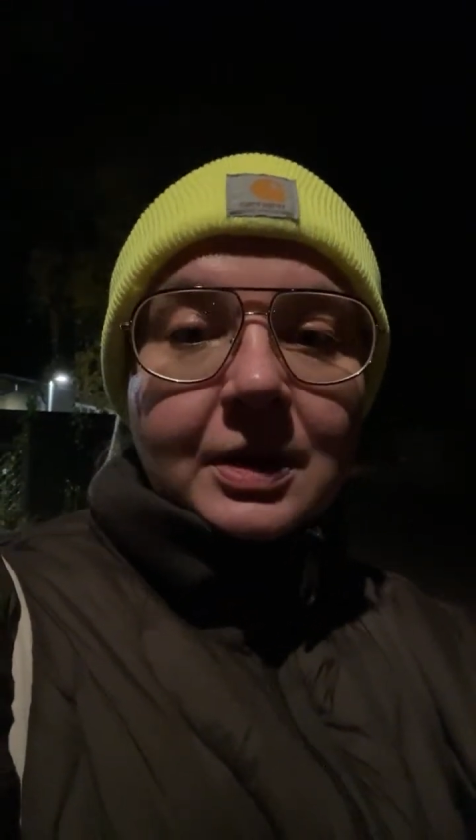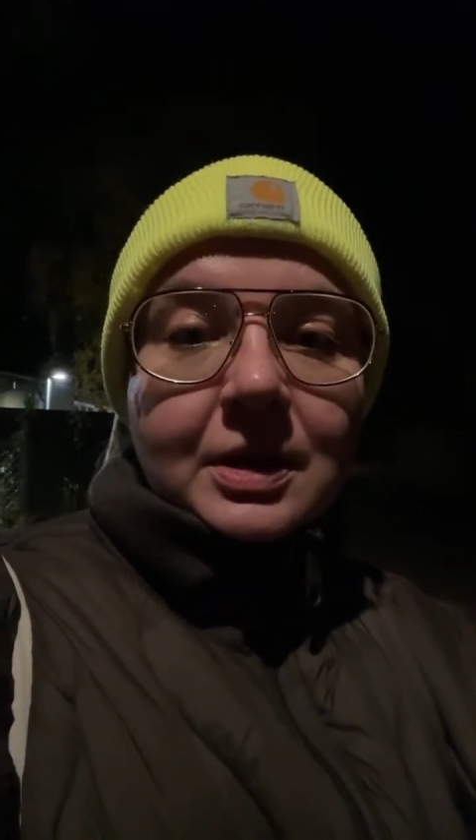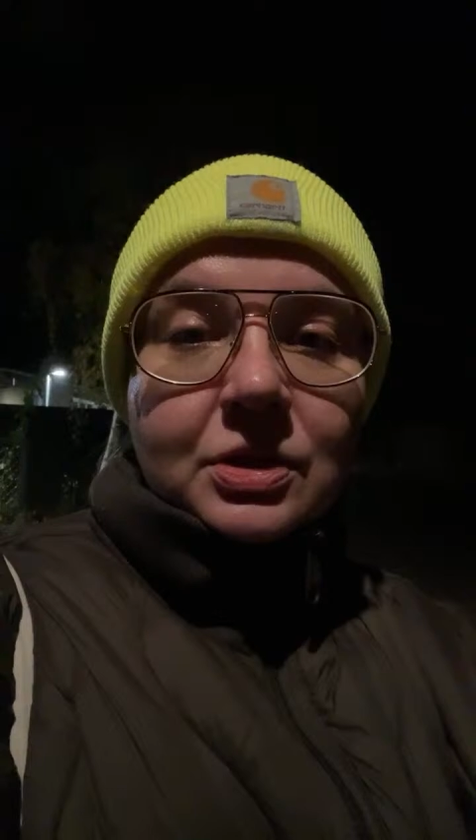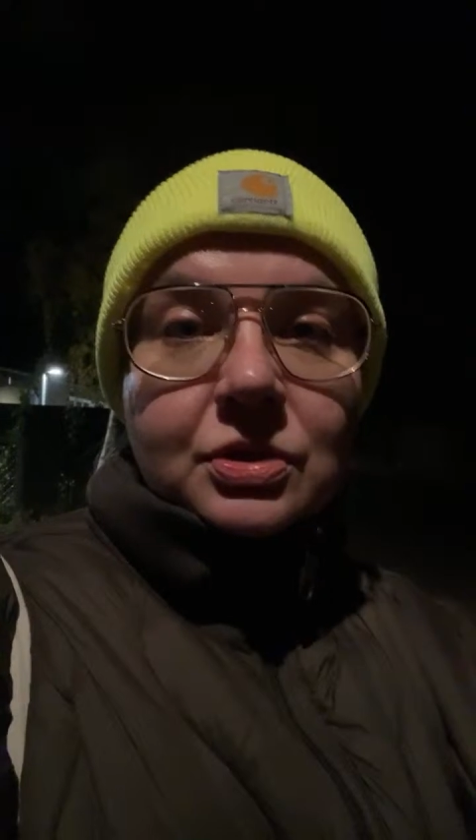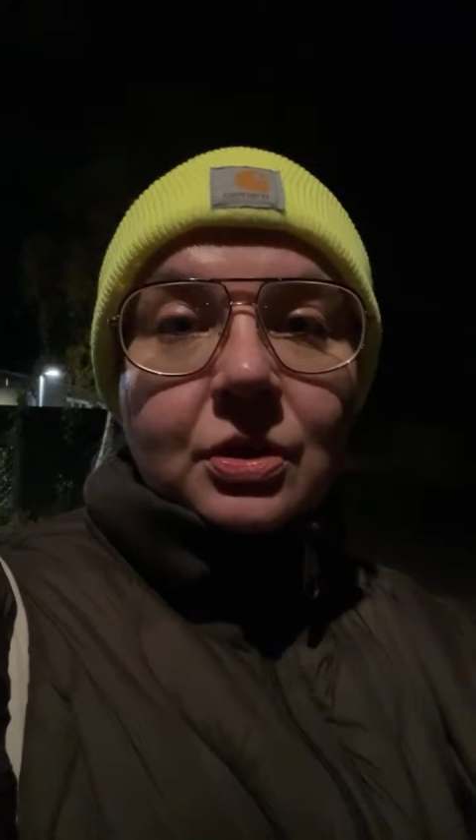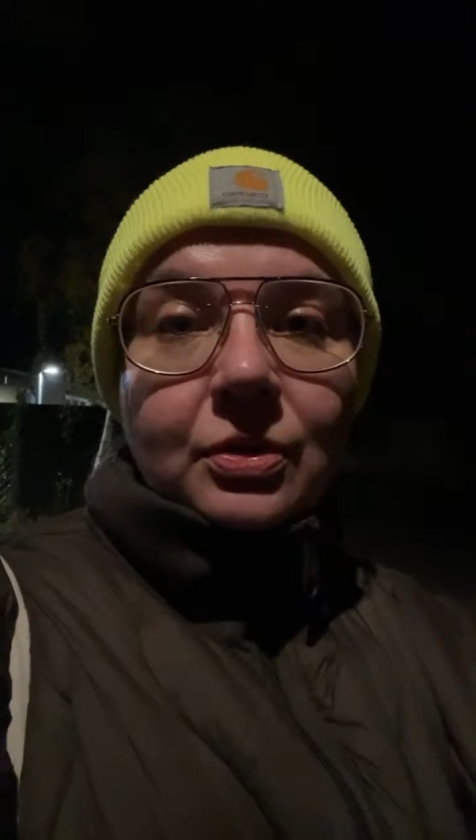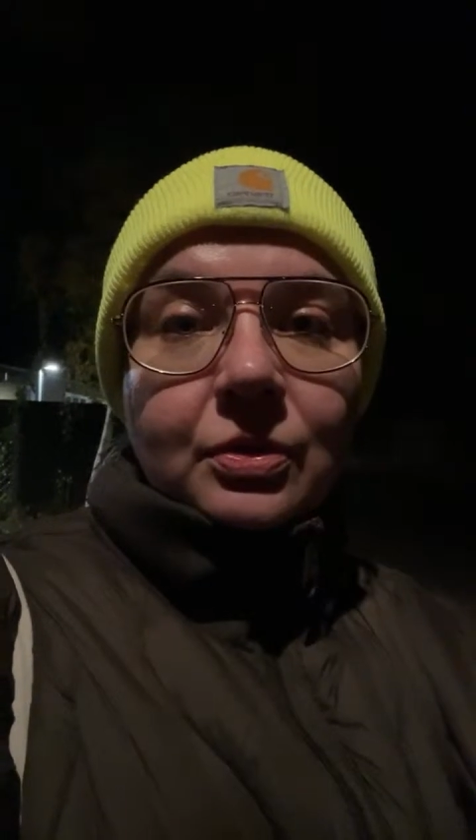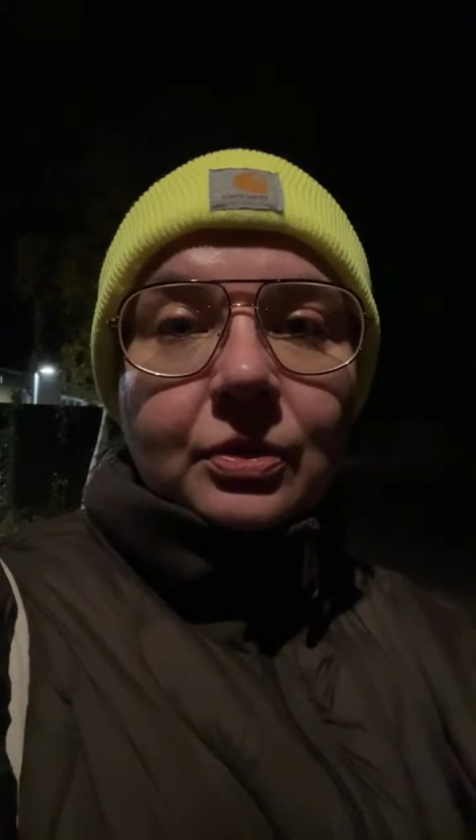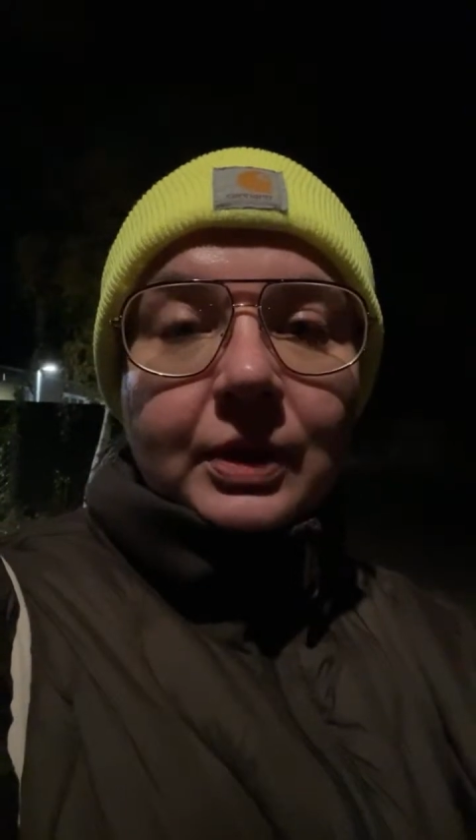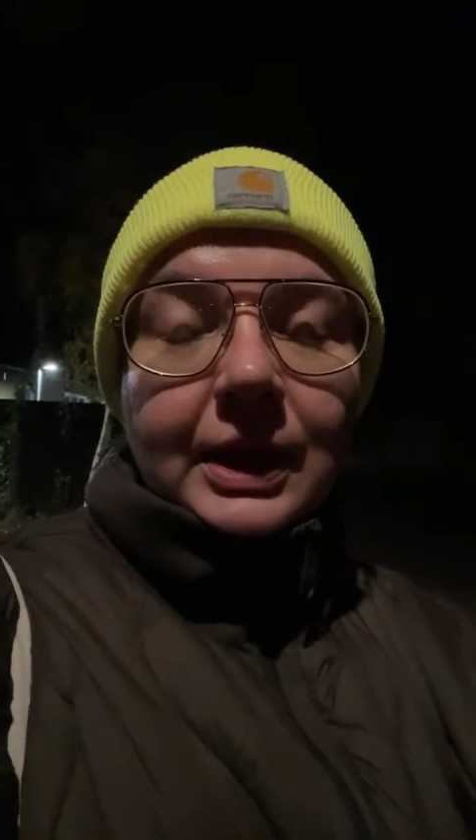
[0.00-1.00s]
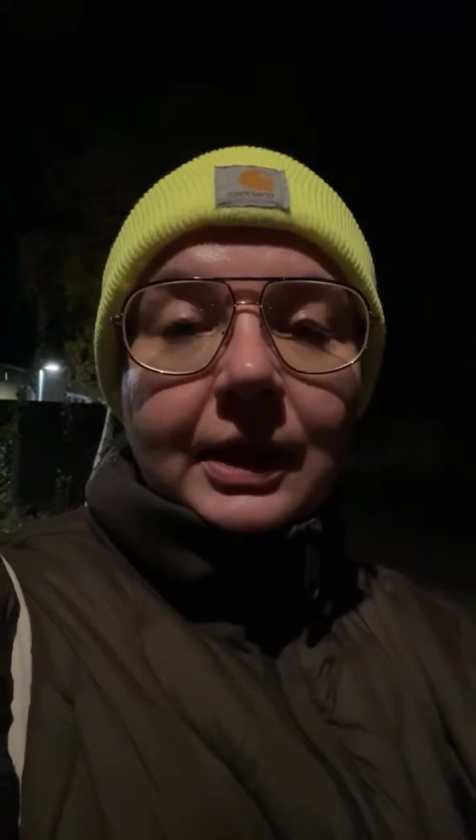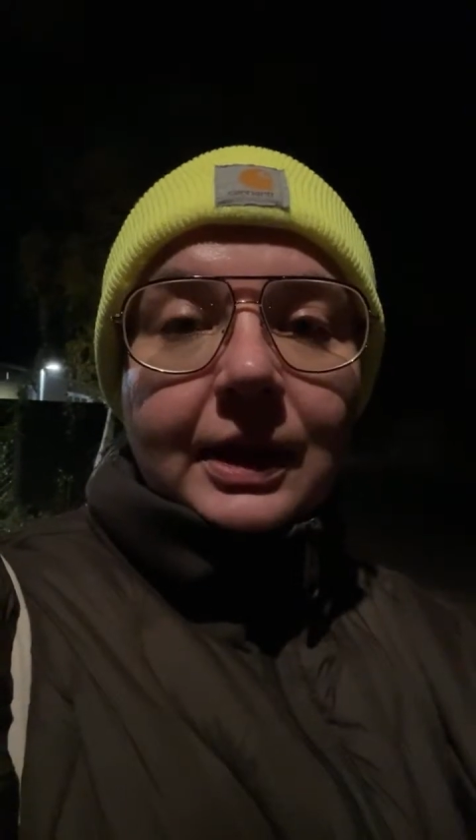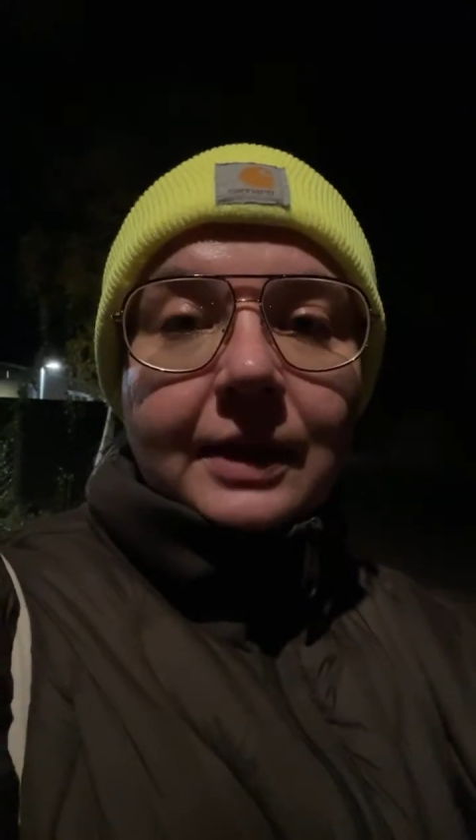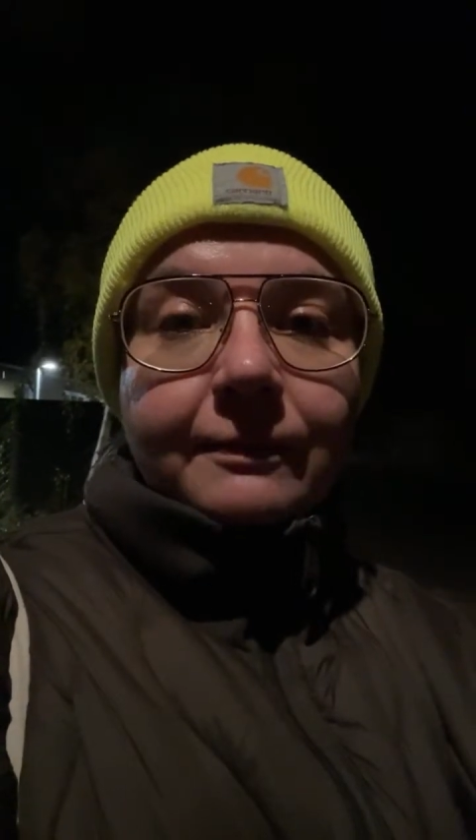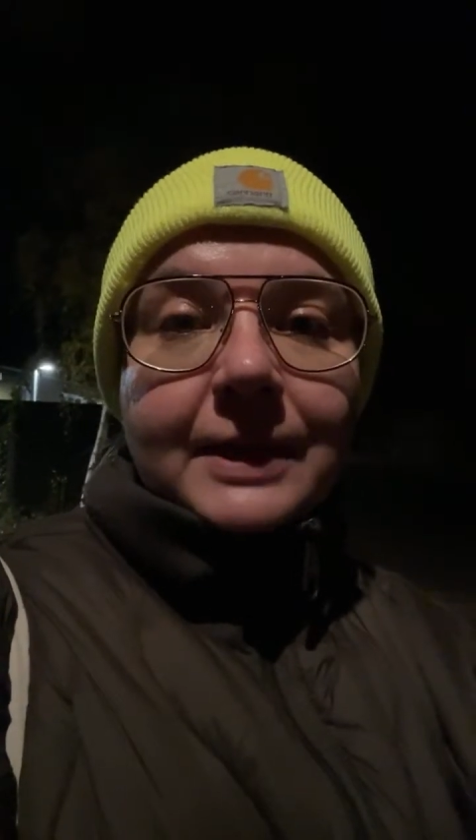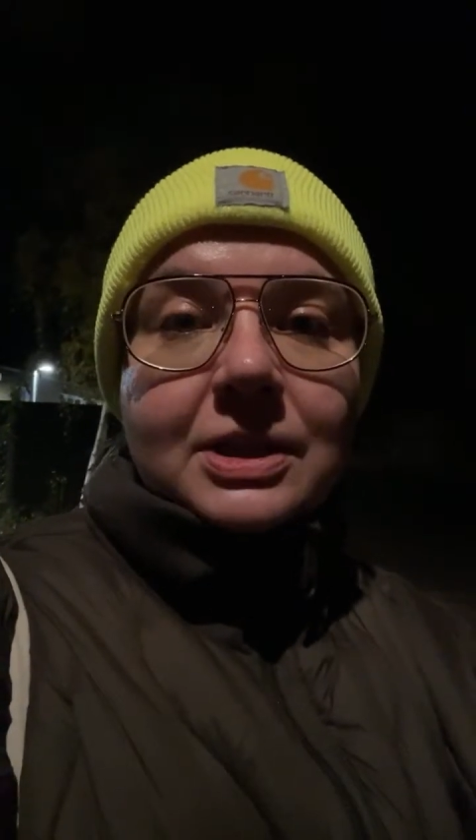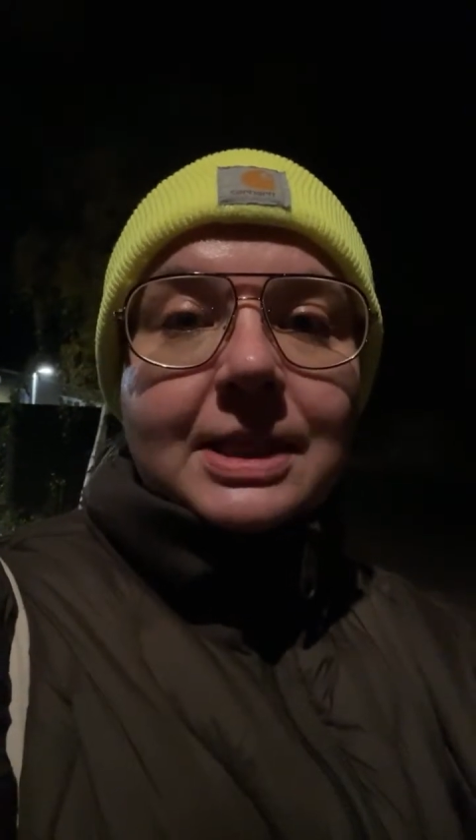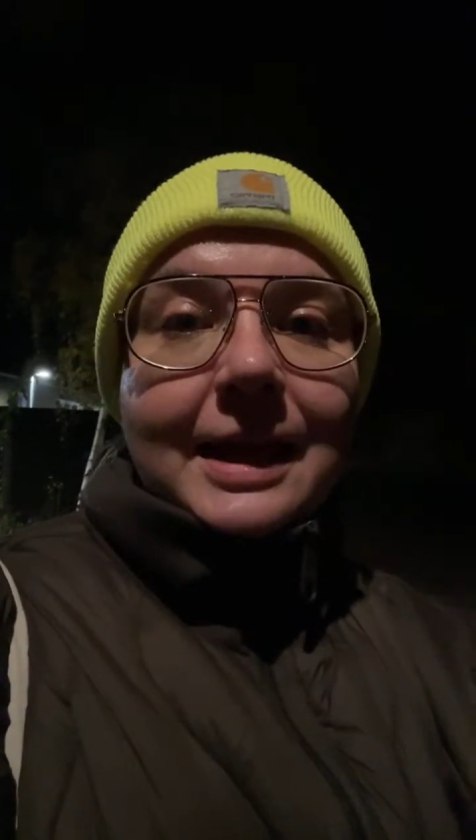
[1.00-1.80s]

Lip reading: So if there's